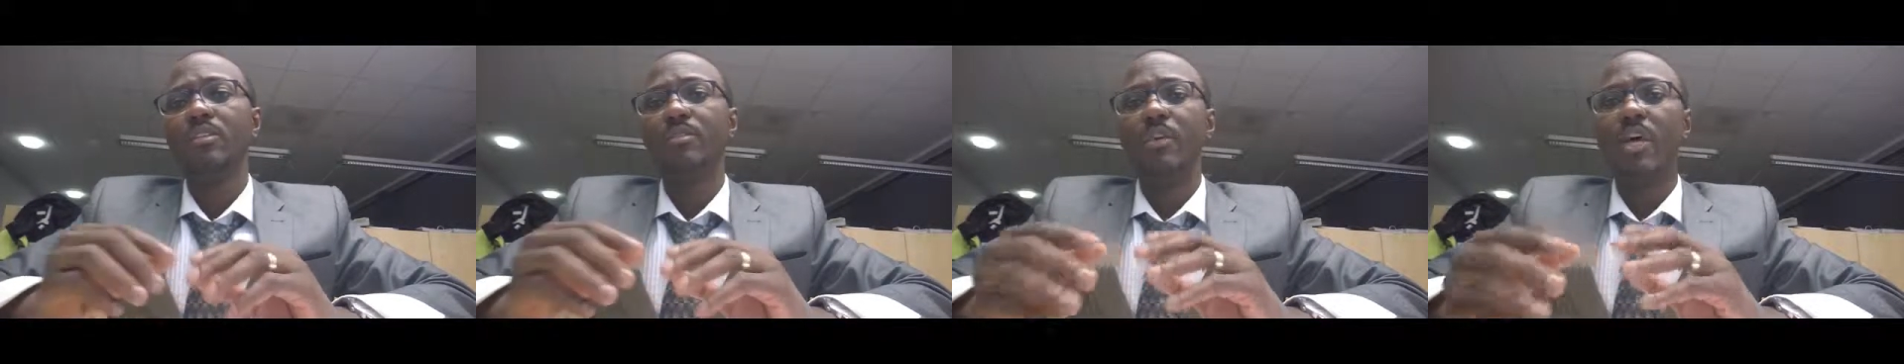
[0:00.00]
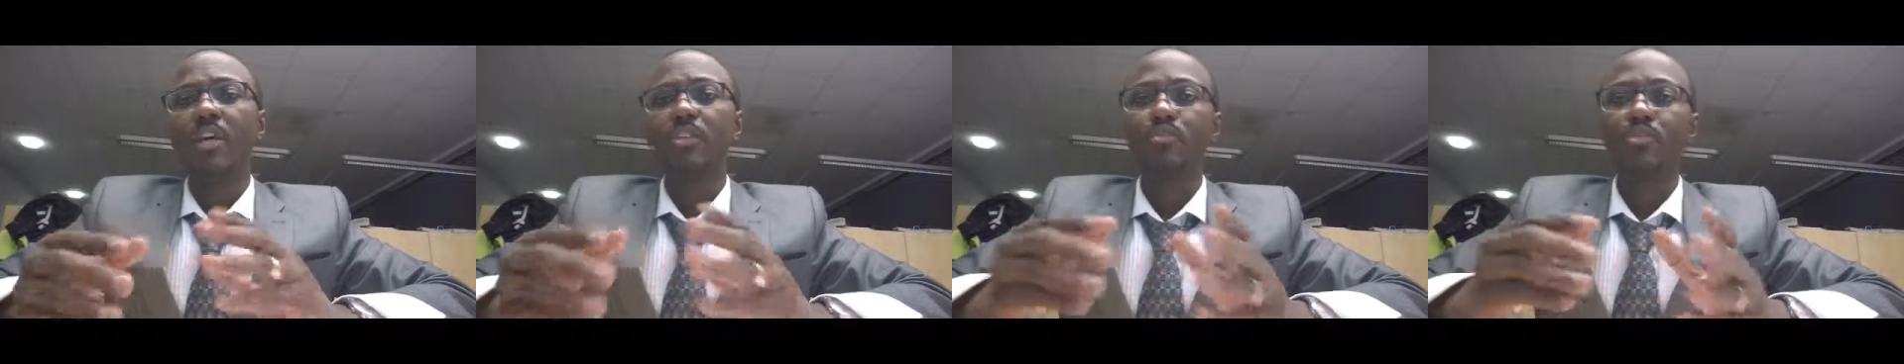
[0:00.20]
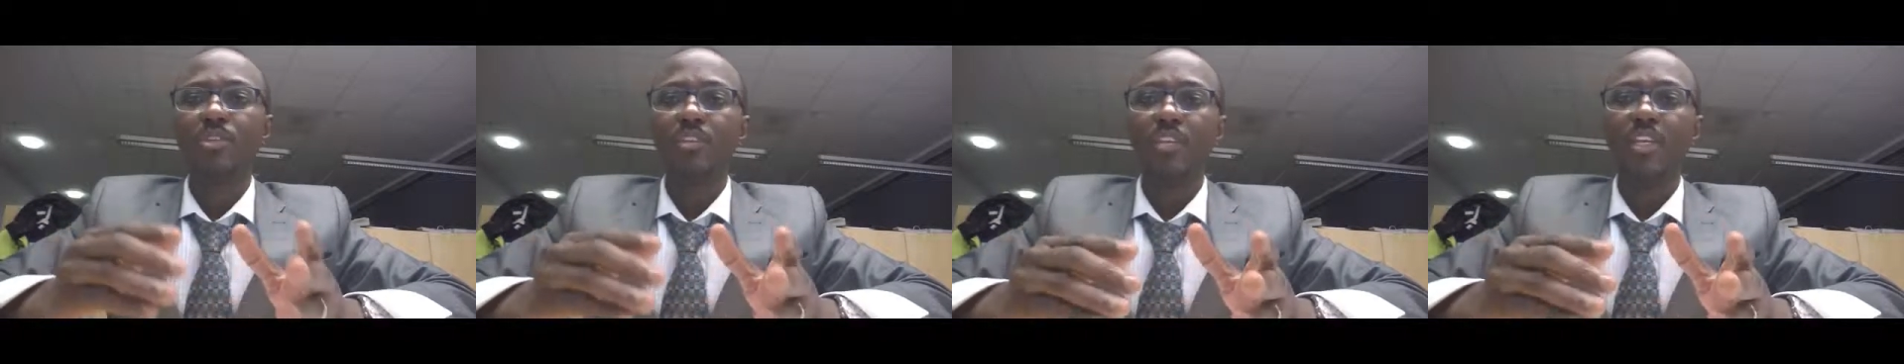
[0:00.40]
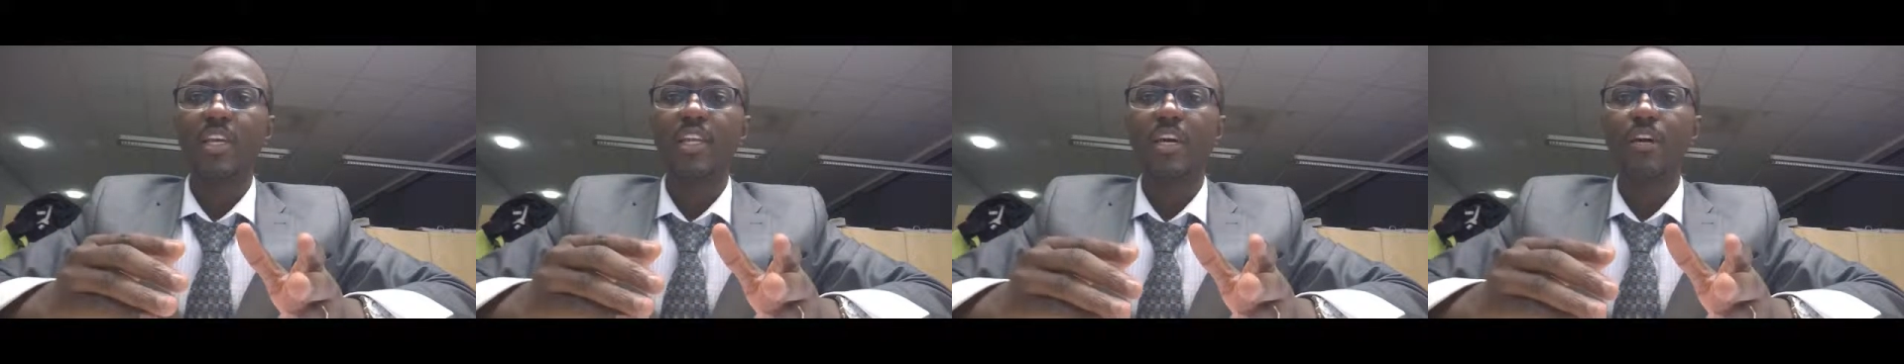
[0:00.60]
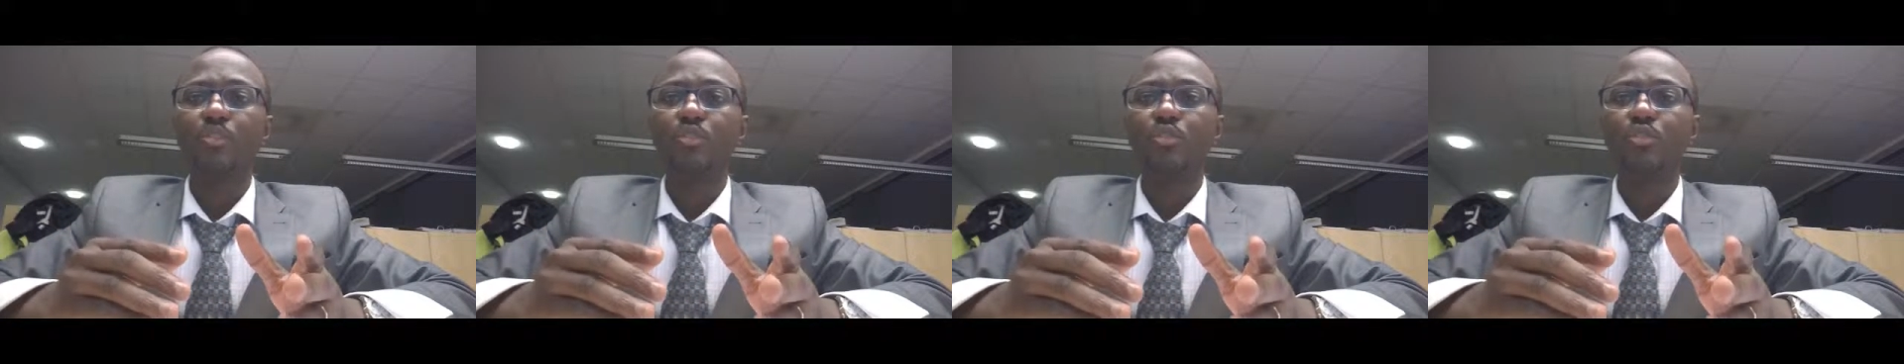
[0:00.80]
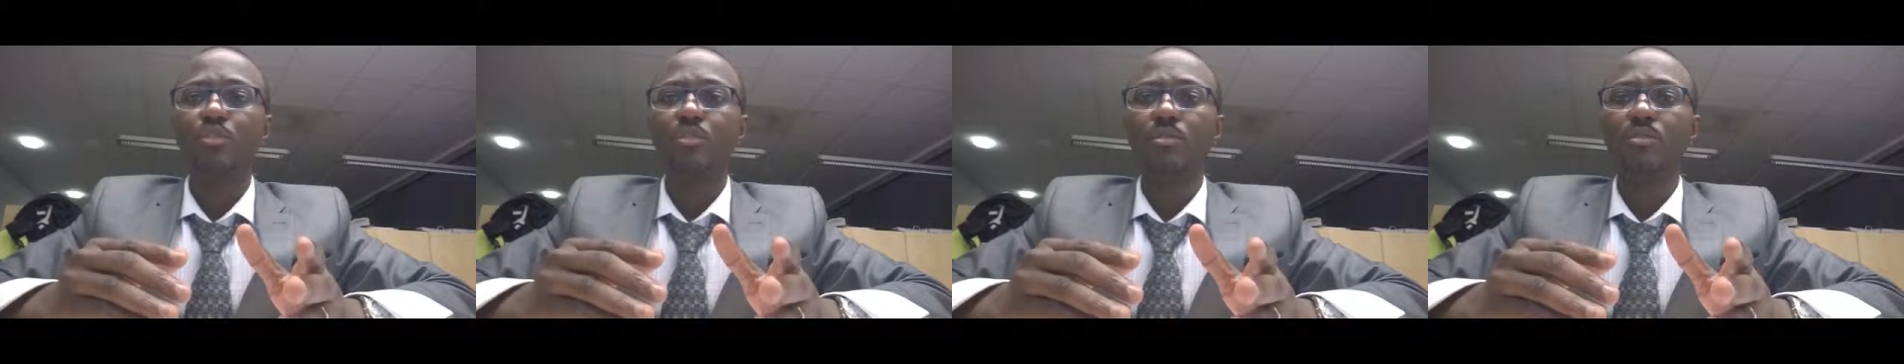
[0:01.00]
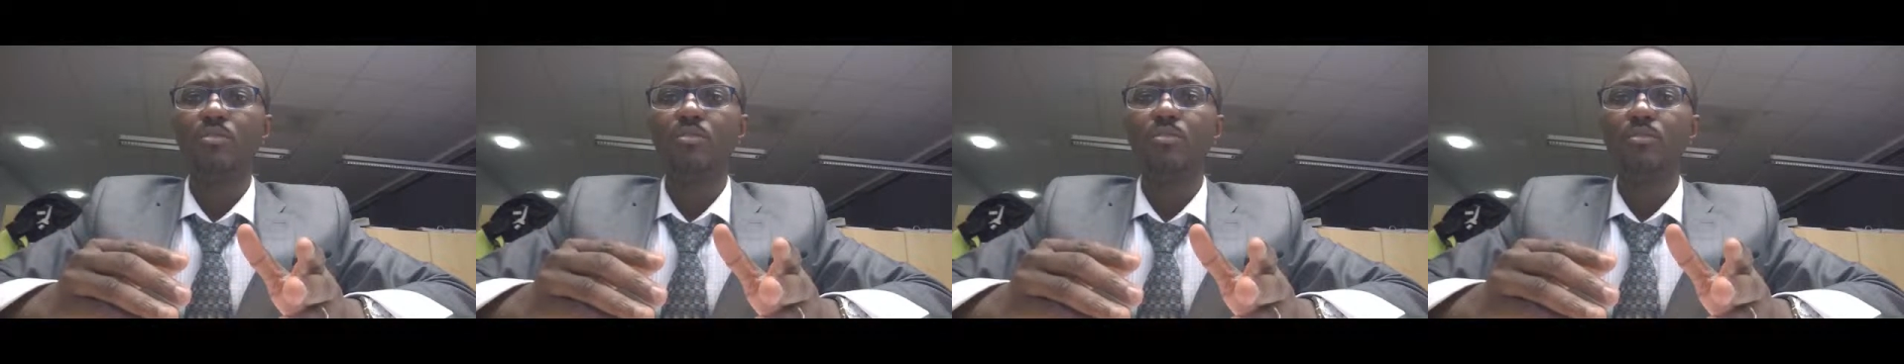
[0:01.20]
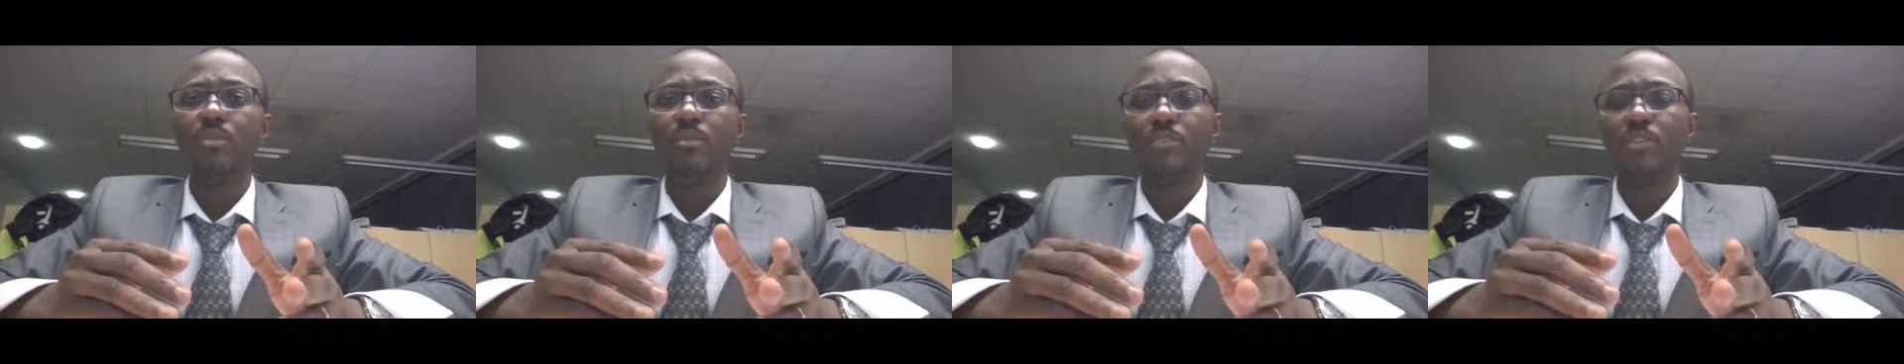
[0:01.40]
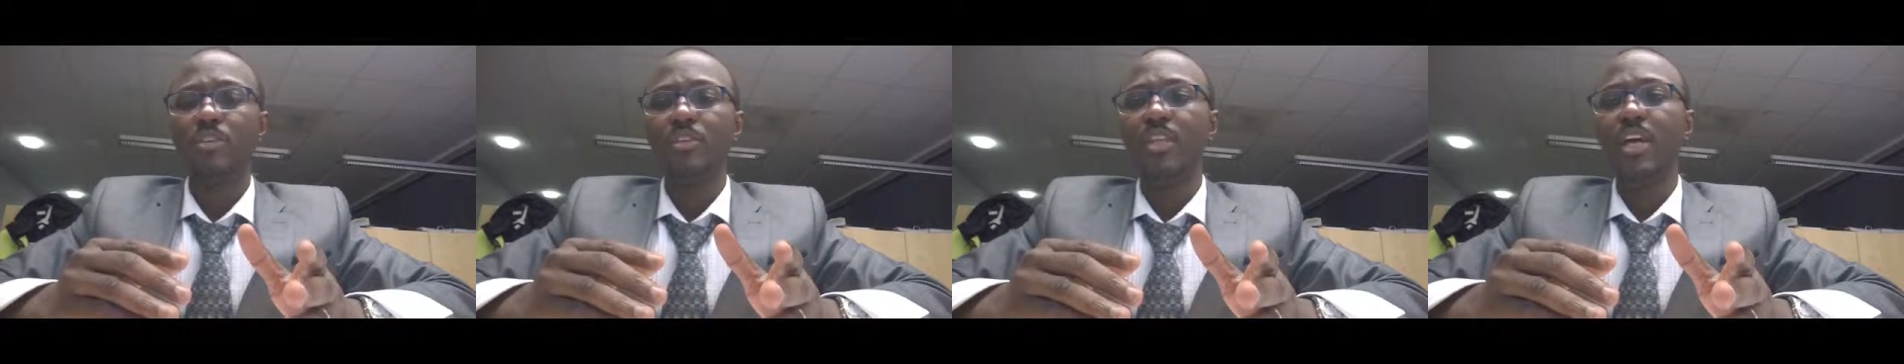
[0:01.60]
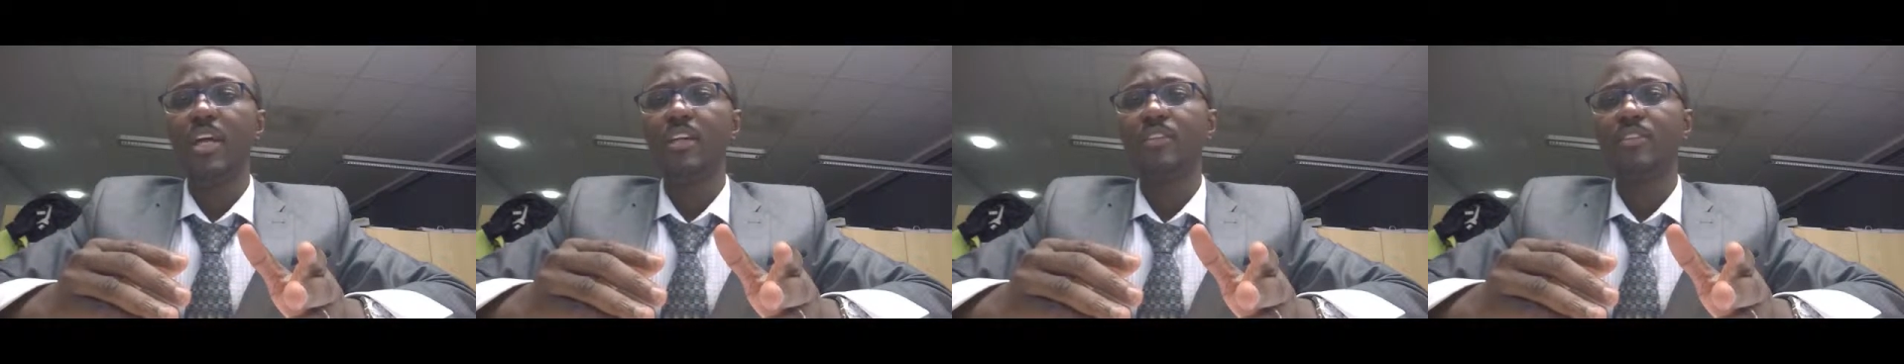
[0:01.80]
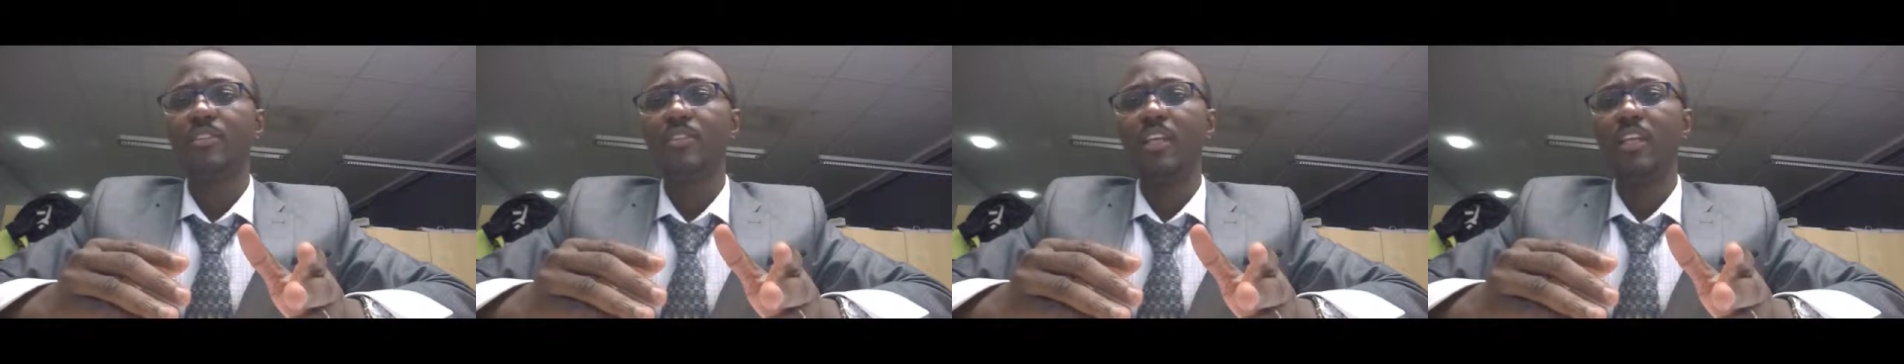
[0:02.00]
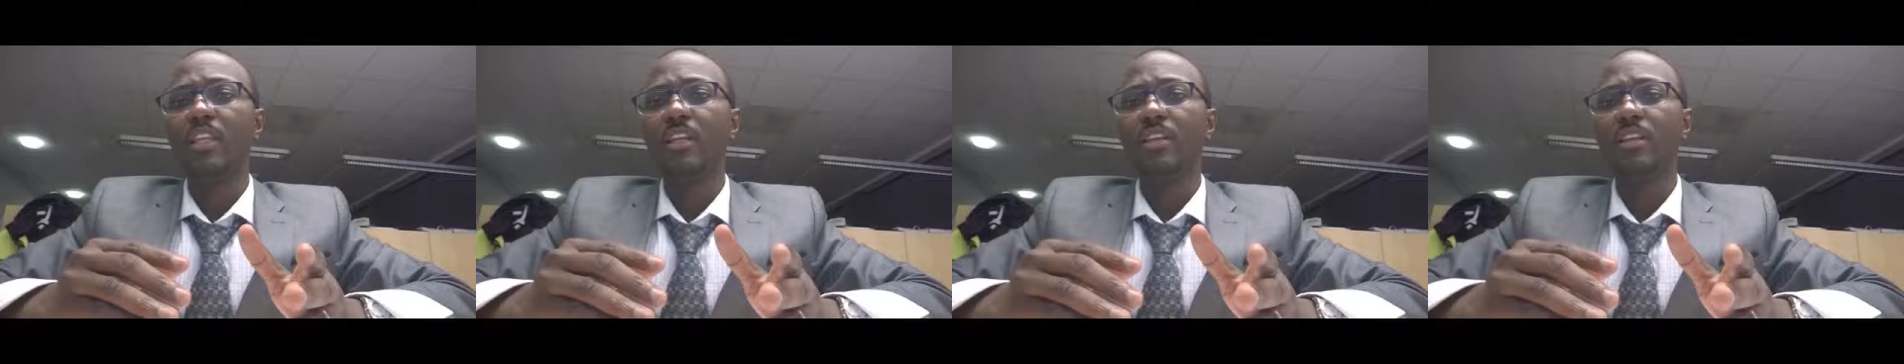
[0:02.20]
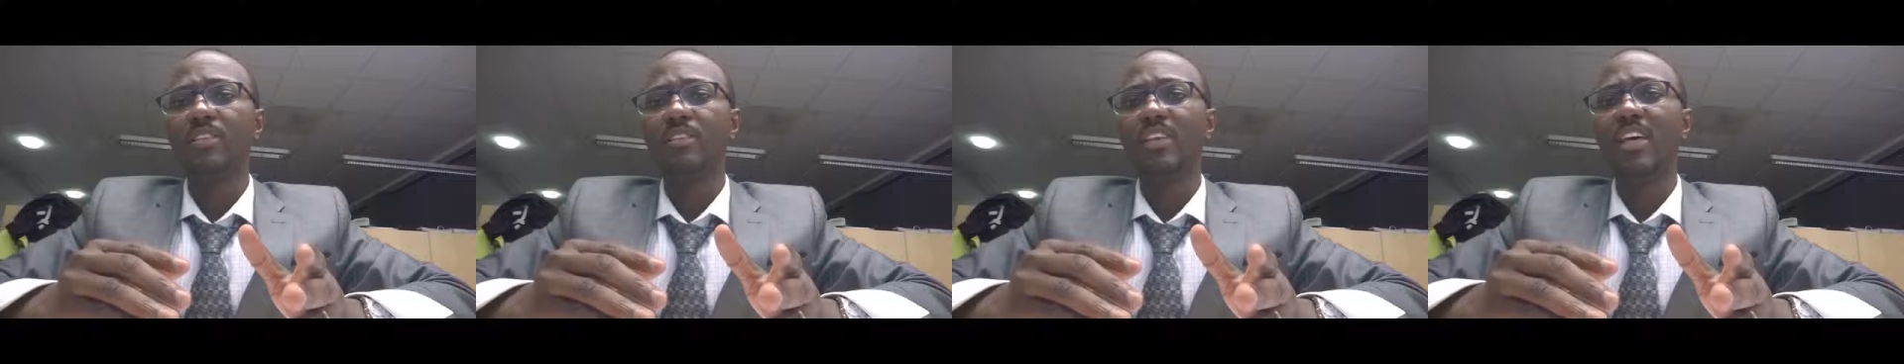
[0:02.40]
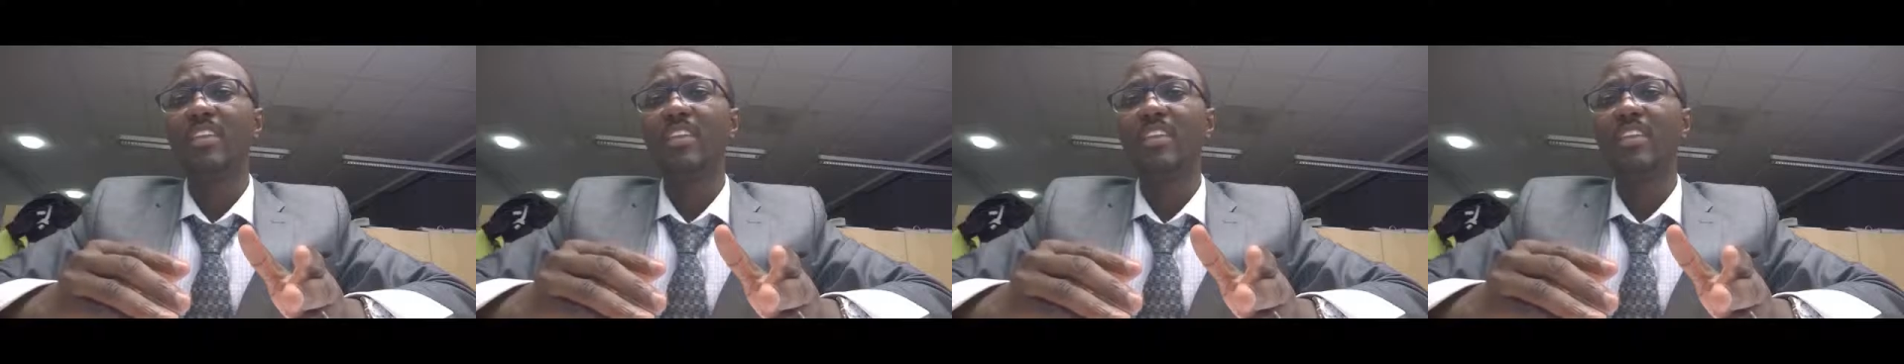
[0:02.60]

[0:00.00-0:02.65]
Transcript: As we send out two from the United States,